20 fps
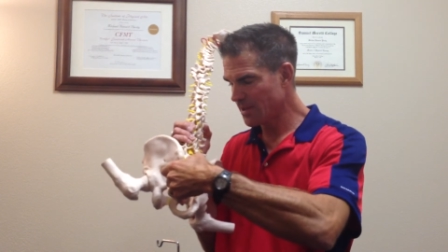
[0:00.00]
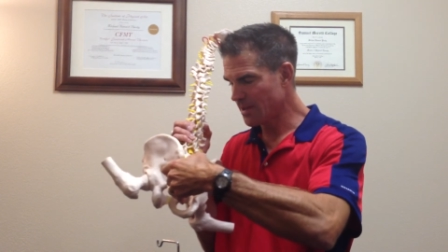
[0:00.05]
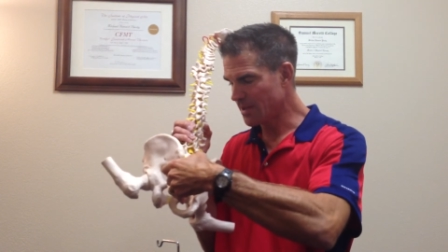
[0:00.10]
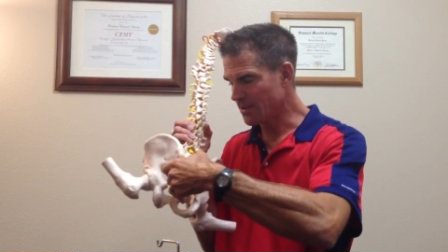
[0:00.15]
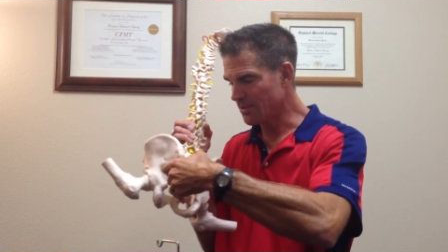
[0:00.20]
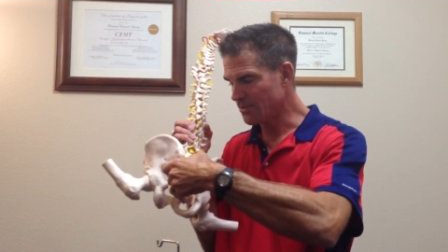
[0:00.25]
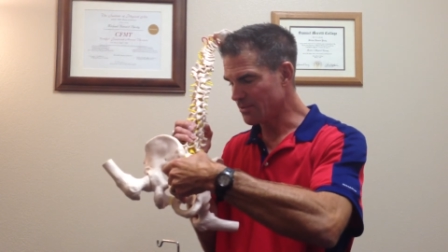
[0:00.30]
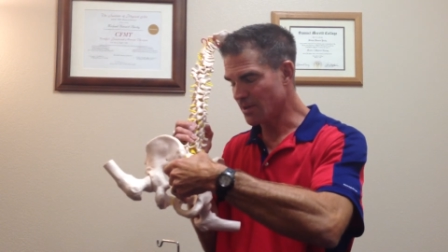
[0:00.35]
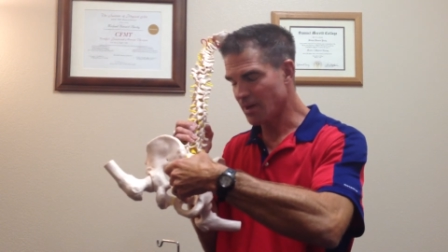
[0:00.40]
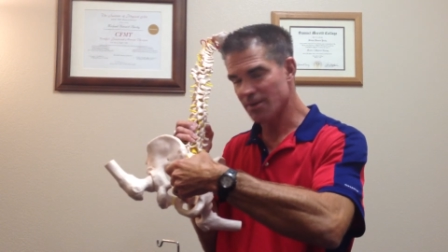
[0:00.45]

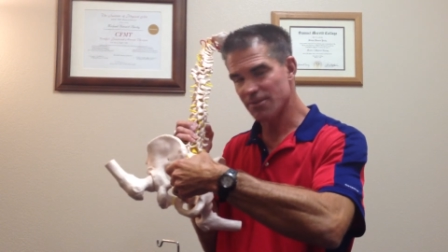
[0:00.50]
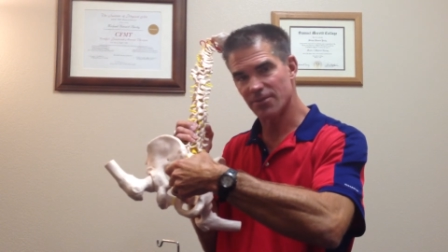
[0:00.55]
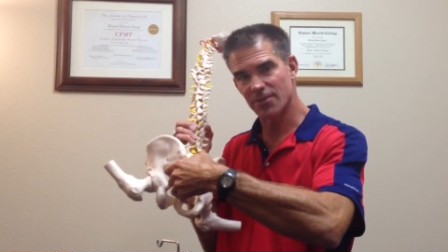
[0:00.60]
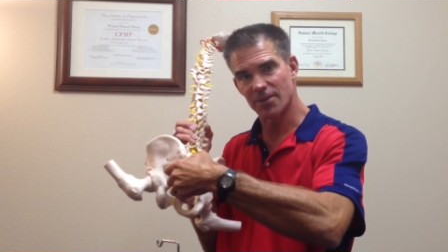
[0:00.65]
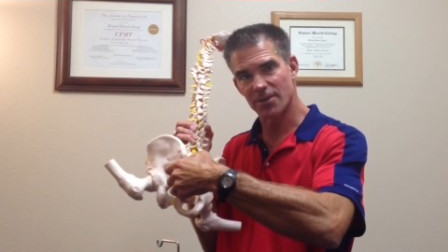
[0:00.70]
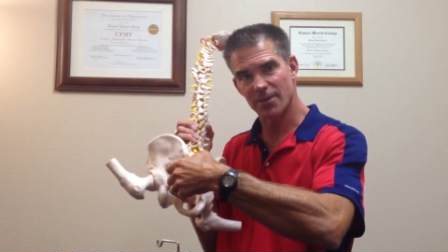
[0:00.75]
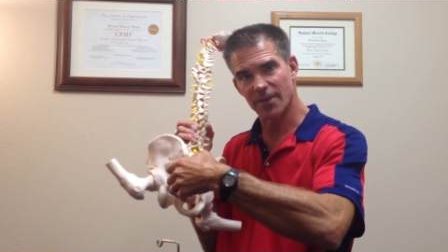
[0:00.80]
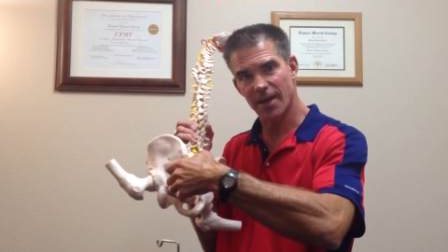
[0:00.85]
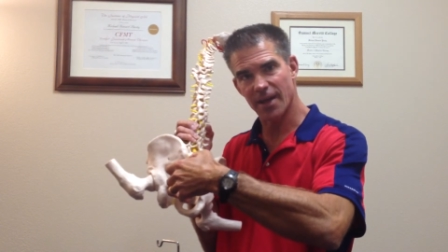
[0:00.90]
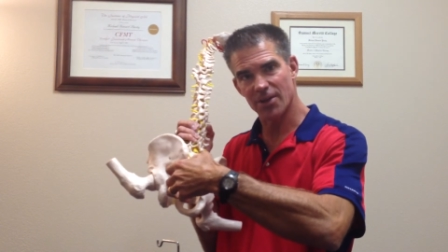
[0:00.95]
until I
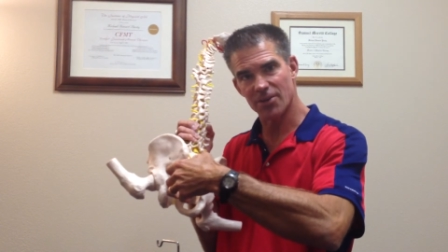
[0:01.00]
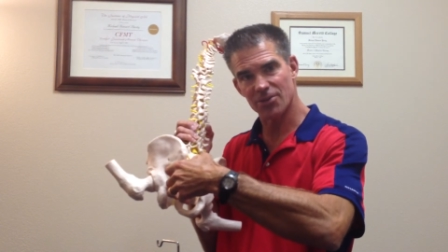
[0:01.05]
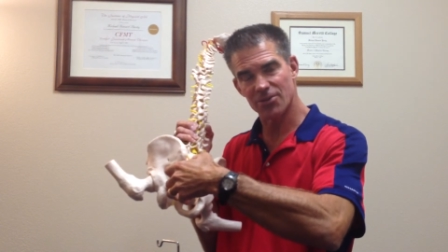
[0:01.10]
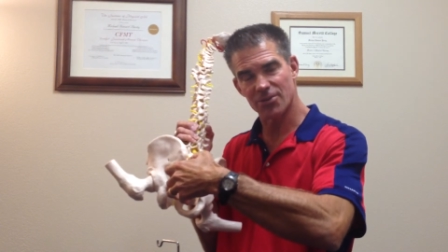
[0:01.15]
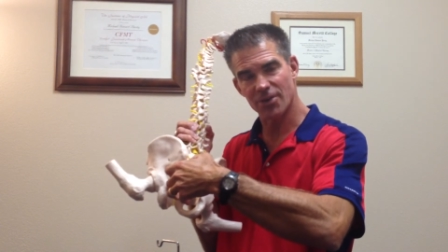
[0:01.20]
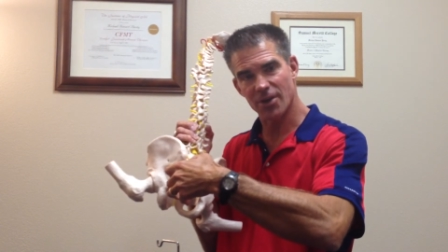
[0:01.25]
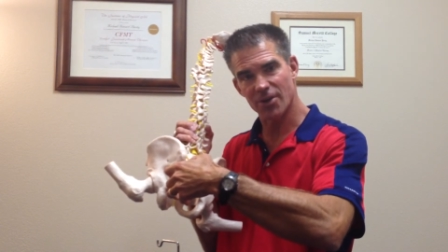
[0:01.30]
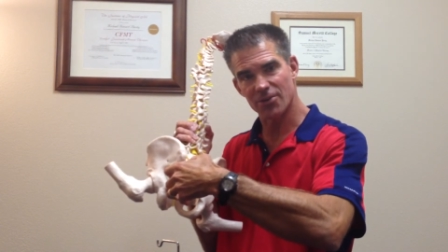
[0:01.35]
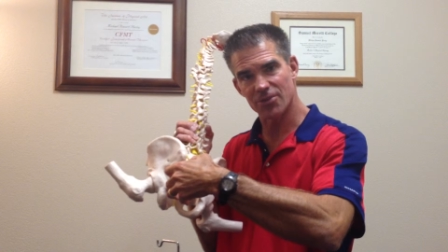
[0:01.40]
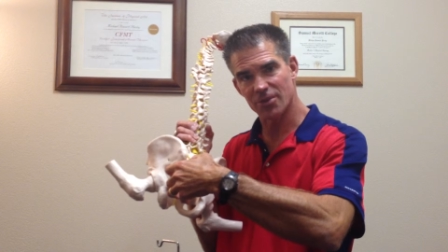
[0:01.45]
feel that
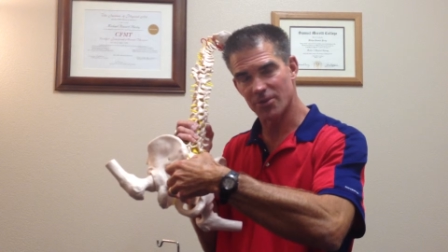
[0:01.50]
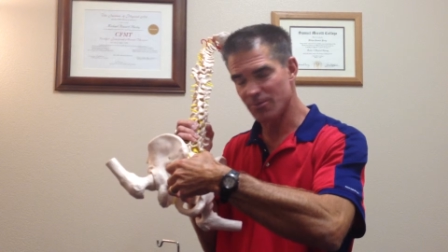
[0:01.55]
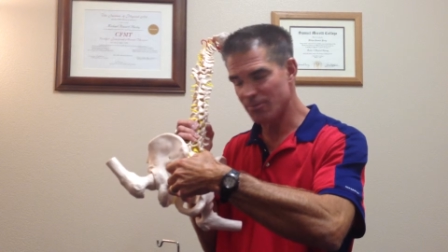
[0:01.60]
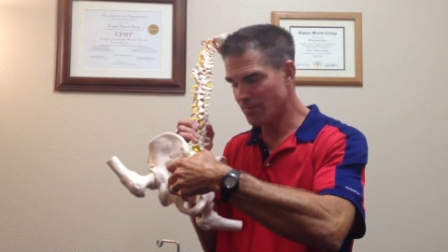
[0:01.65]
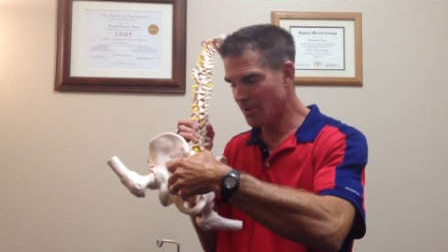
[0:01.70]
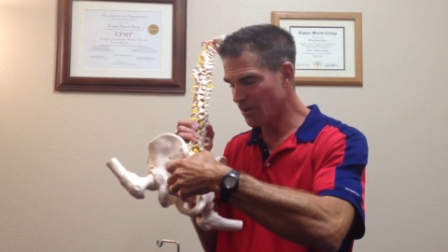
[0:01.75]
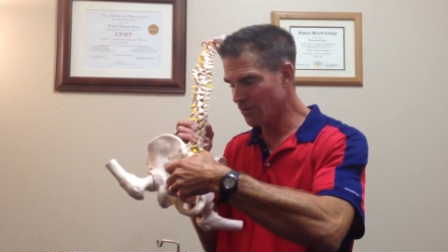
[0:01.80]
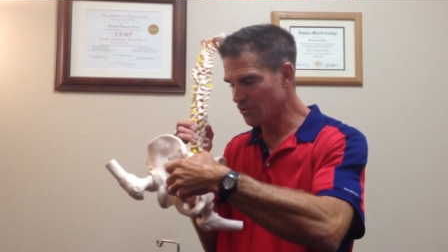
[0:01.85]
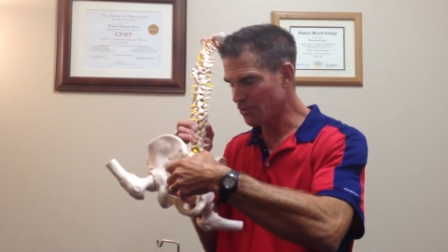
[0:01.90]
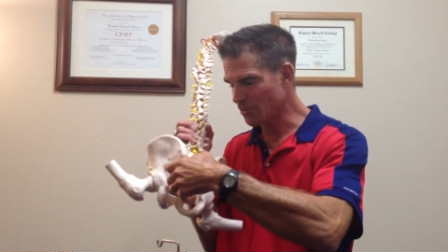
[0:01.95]
start to
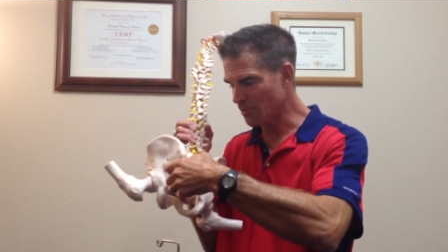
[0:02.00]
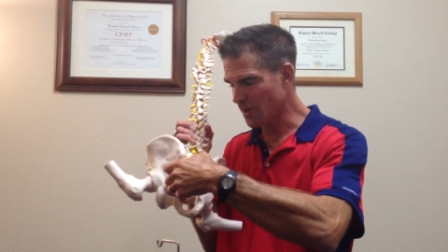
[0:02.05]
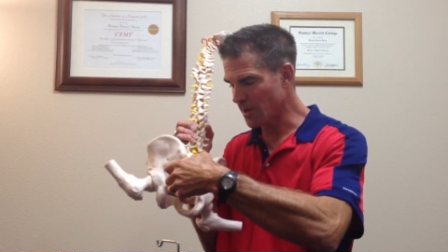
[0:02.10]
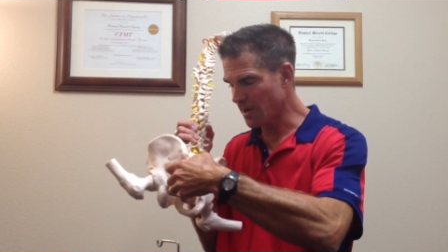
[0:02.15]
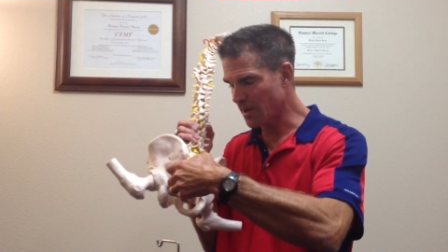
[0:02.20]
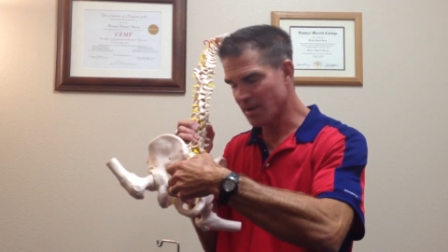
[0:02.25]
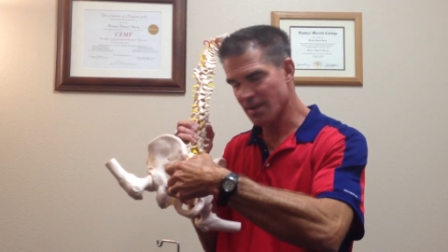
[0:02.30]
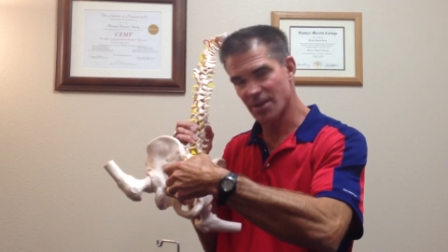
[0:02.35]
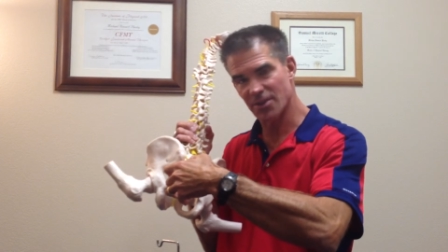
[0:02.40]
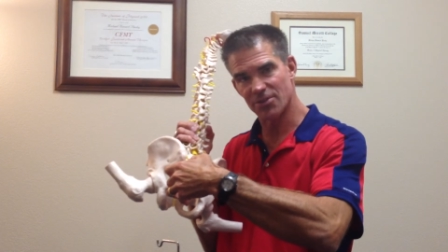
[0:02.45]
melt
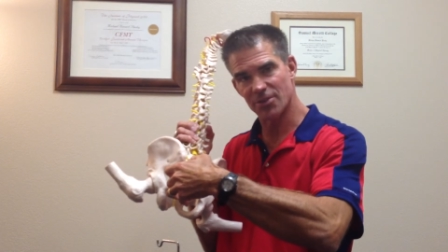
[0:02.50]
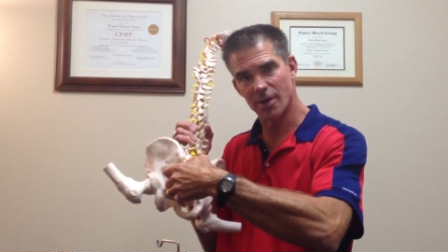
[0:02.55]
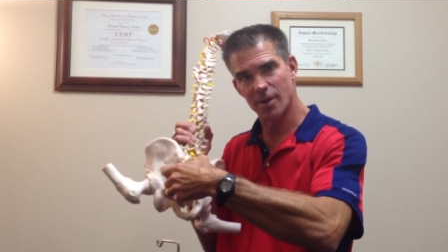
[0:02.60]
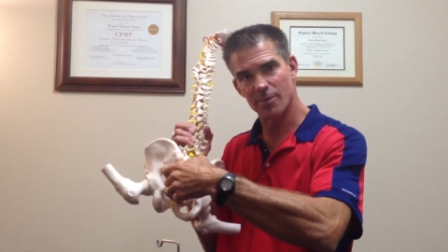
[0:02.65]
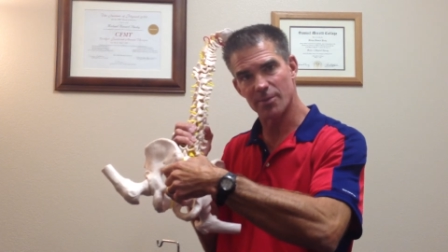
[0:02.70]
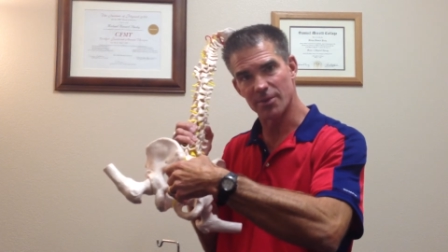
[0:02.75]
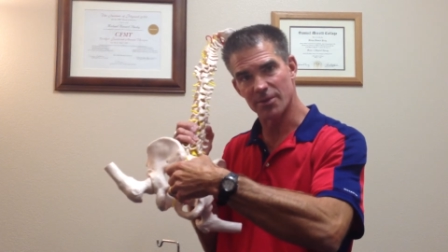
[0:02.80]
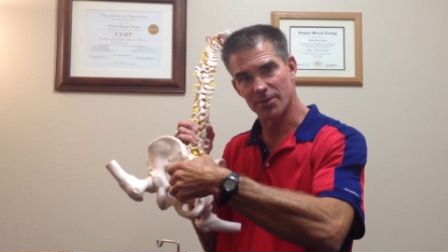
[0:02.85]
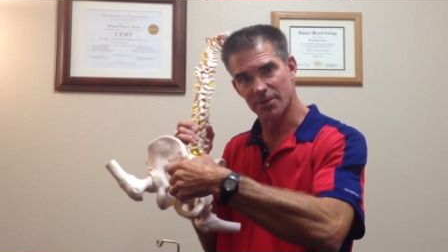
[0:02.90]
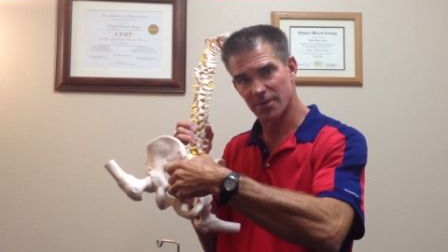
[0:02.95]
away, ease
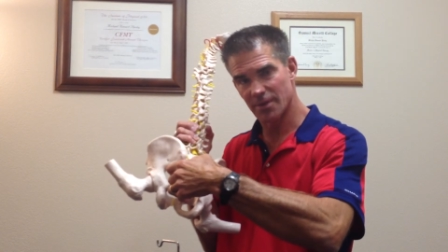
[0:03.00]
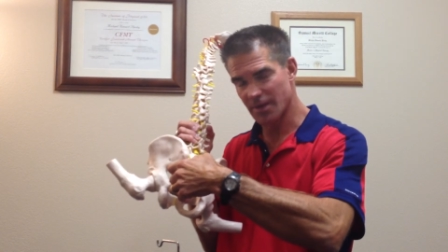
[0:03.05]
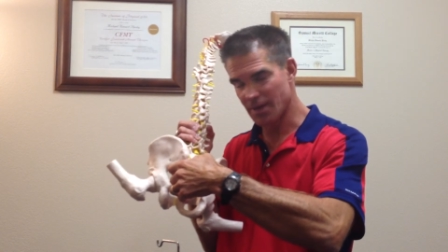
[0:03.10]
up, and